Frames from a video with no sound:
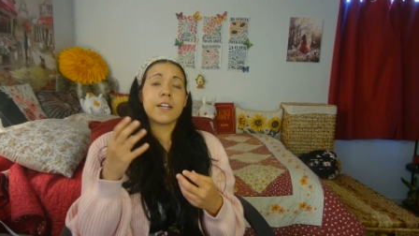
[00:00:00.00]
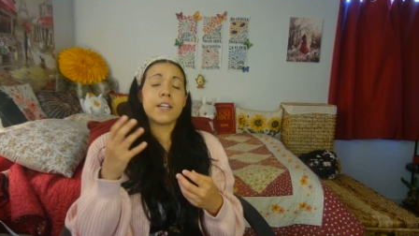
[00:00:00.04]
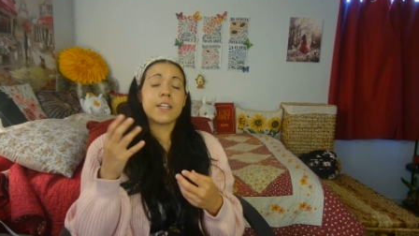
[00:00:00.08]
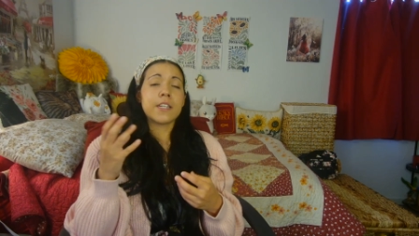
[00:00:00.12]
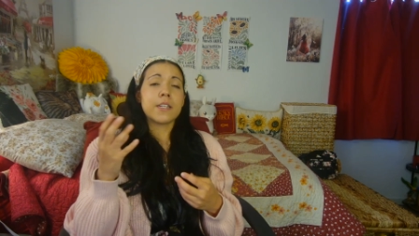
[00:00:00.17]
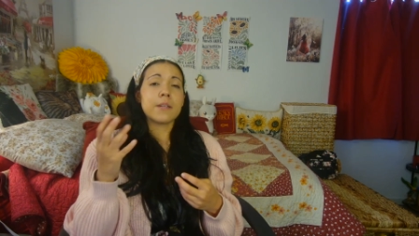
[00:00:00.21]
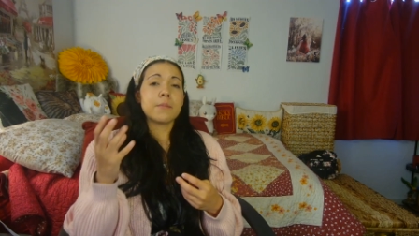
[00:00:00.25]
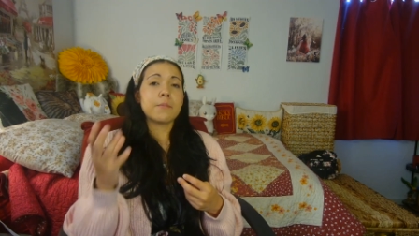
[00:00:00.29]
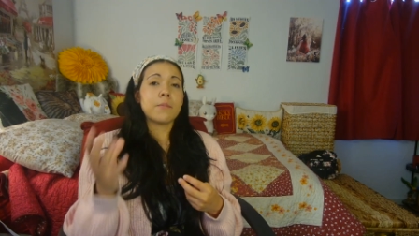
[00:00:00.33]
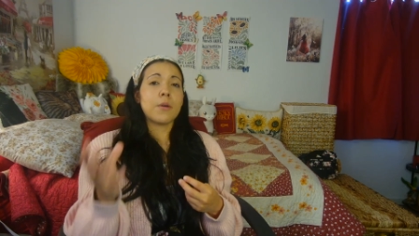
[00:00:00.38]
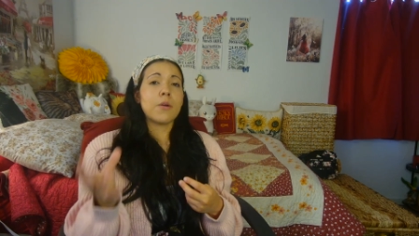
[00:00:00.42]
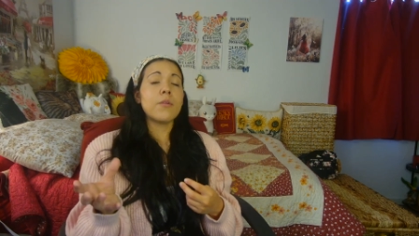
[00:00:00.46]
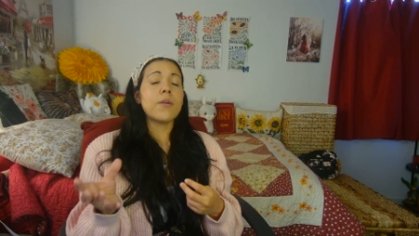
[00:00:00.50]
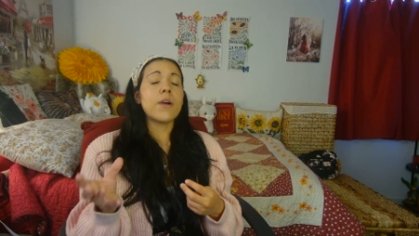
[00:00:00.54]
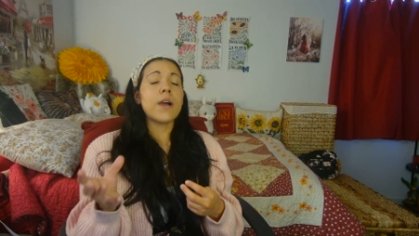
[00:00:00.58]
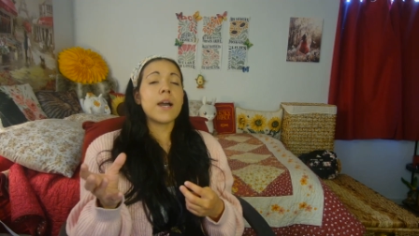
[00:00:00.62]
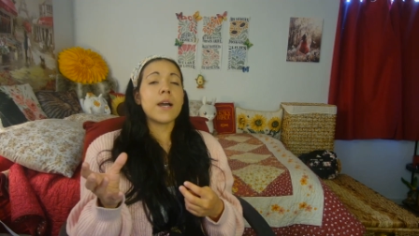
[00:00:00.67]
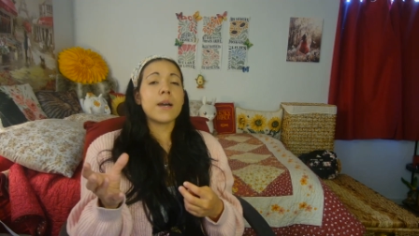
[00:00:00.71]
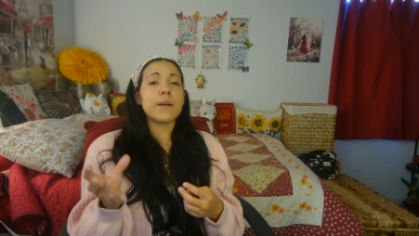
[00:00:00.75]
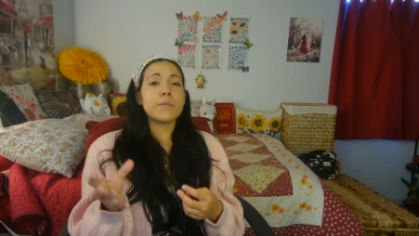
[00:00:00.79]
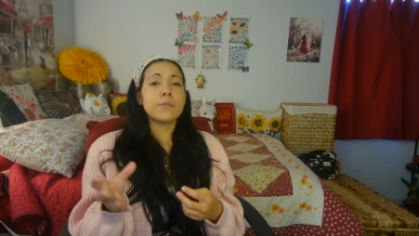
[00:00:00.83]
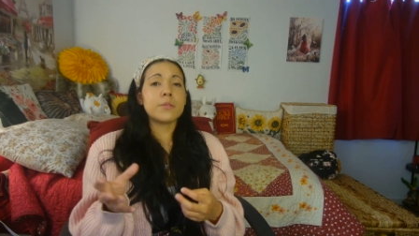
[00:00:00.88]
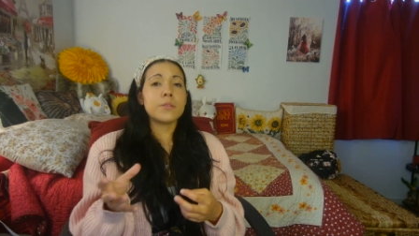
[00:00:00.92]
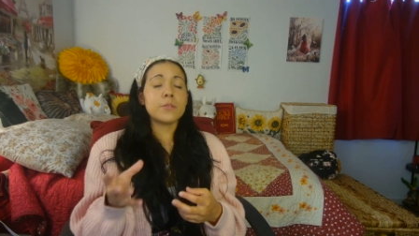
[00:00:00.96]
like
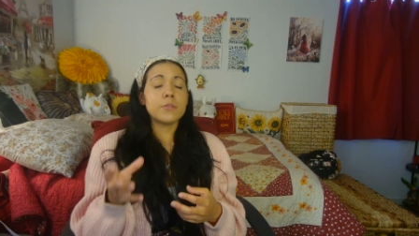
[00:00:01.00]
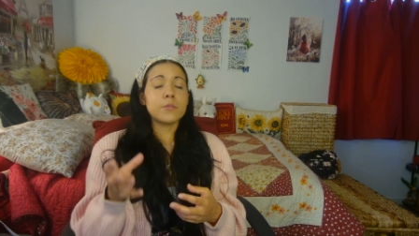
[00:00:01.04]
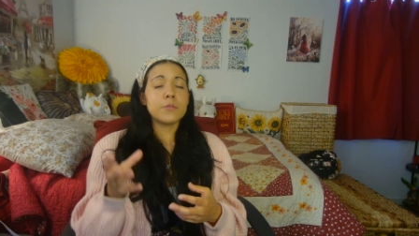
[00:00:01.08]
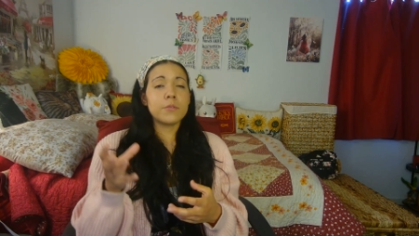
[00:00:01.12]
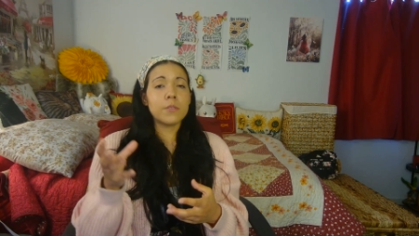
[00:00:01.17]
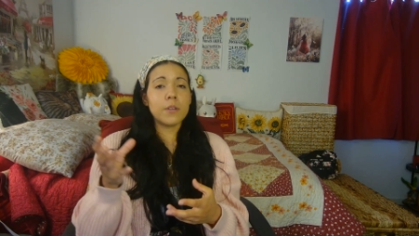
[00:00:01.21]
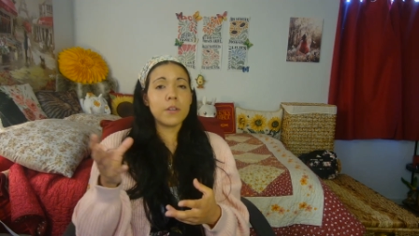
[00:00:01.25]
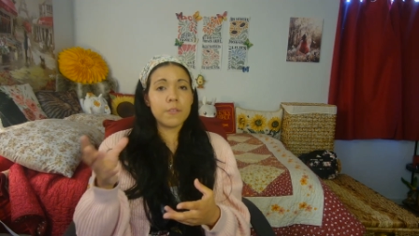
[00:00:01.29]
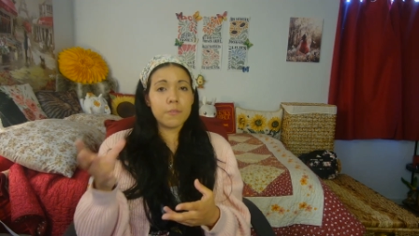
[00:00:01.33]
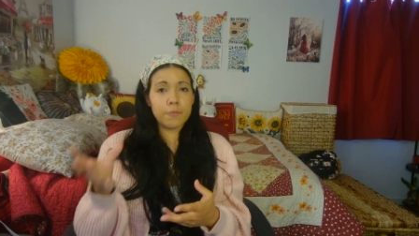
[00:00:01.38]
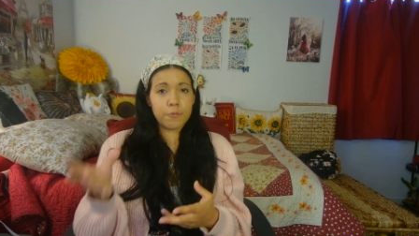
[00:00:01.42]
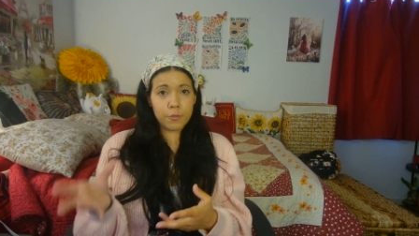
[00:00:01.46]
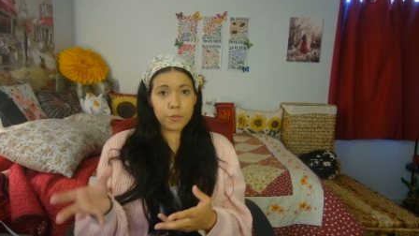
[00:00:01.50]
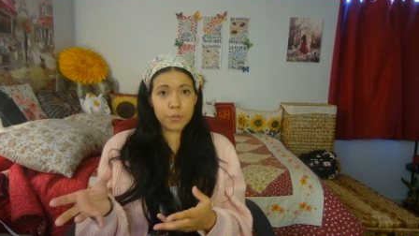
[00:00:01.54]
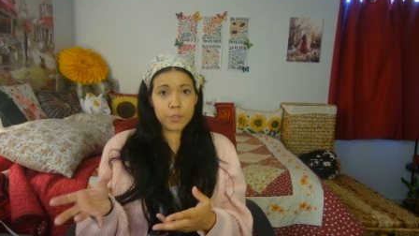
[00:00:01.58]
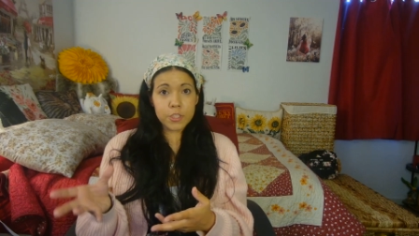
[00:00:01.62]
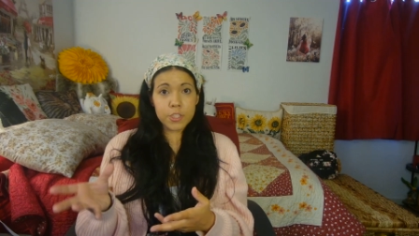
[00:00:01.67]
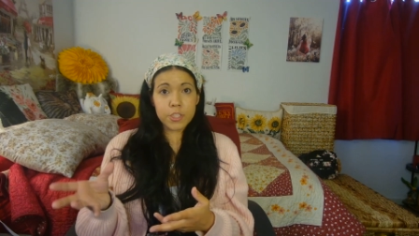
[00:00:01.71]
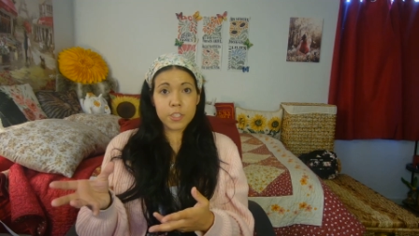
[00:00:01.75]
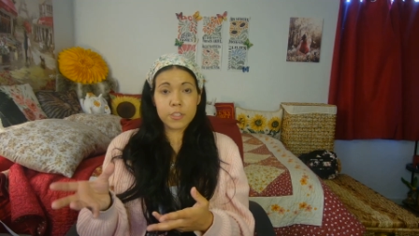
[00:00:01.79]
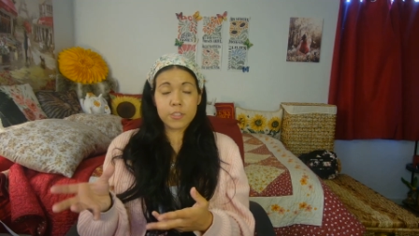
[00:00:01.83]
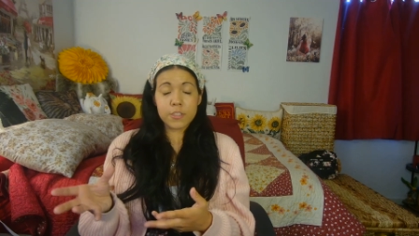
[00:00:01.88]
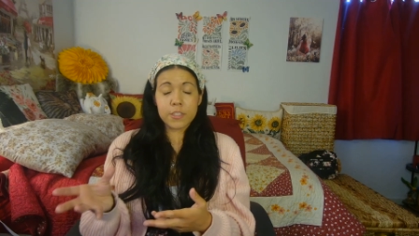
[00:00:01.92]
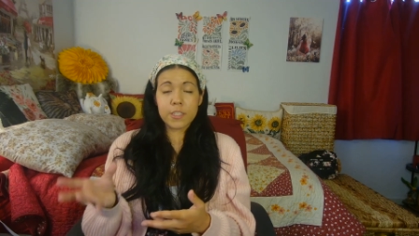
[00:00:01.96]
Moab, who
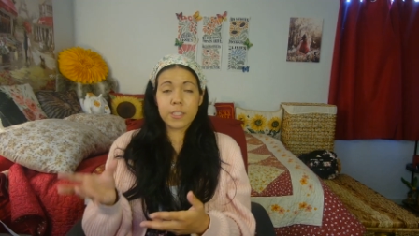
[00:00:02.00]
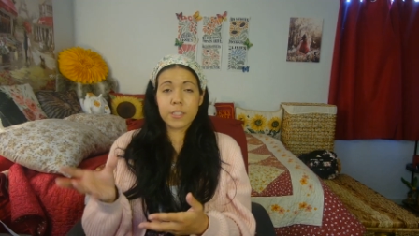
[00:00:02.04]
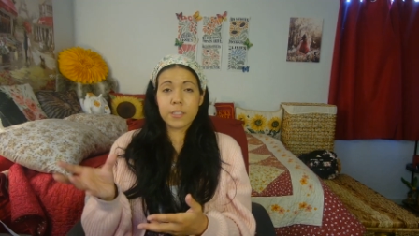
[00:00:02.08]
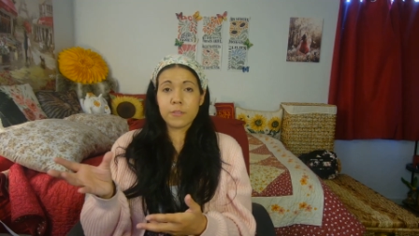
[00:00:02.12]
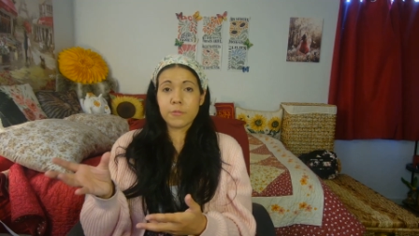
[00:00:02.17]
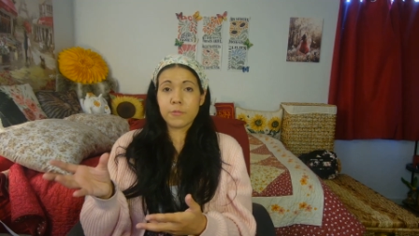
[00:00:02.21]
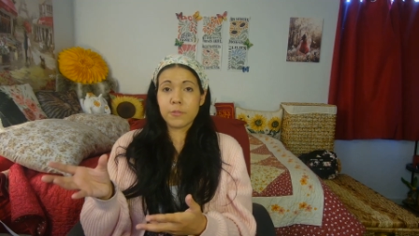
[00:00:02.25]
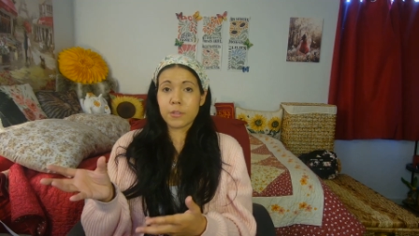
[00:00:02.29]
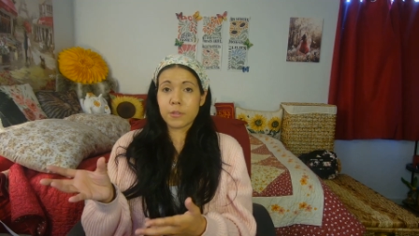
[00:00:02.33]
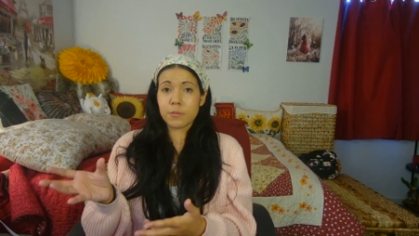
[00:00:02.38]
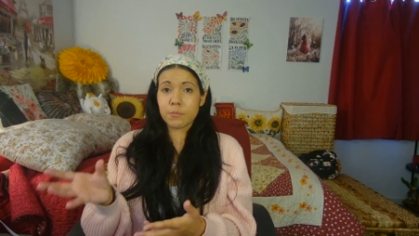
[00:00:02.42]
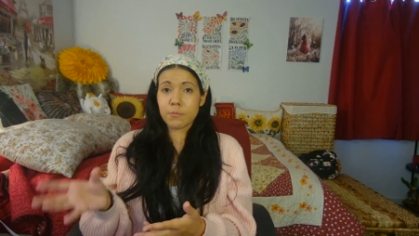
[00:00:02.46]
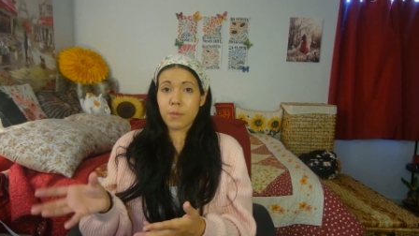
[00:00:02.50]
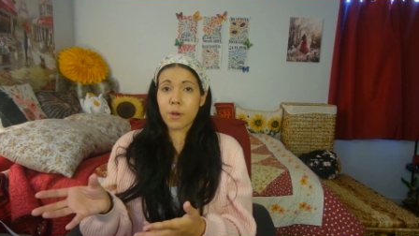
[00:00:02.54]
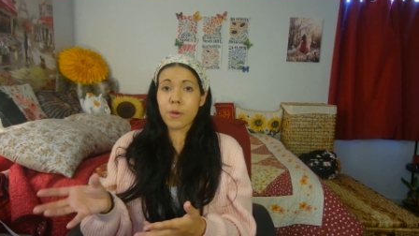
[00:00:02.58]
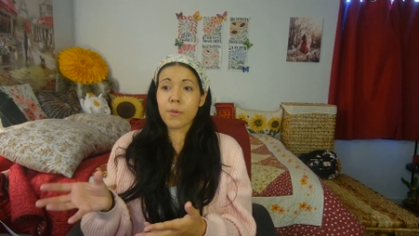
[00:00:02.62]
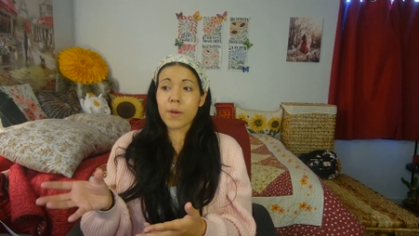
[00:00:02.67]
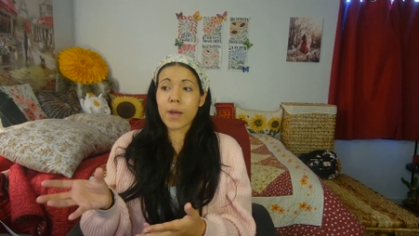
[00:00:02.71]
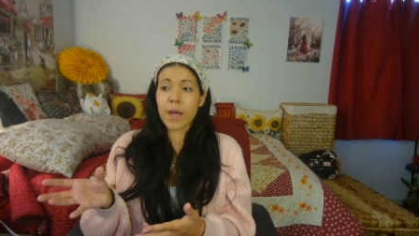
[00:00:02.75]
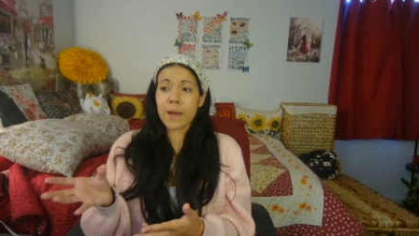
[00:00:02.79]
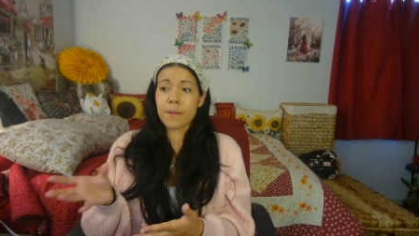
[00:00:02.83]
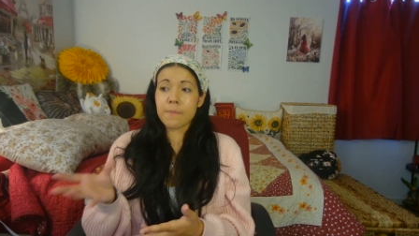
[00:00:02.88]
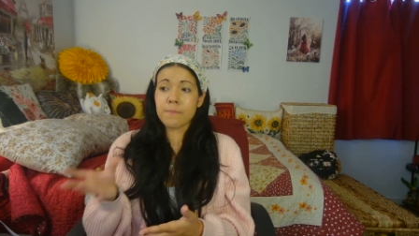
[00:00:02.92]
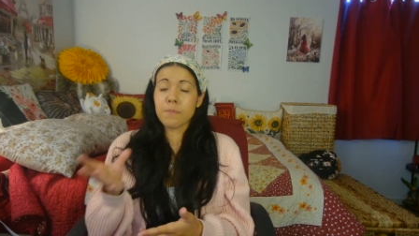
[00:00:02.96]
unfortunately with
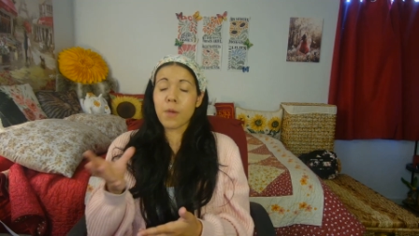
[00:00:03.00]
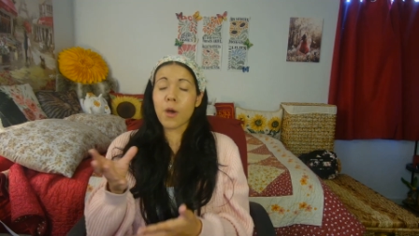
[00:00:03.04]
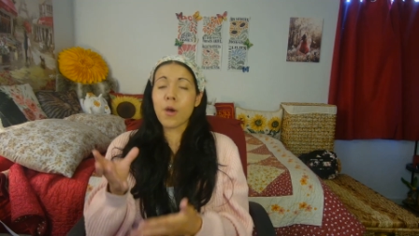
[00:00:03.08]
Moab,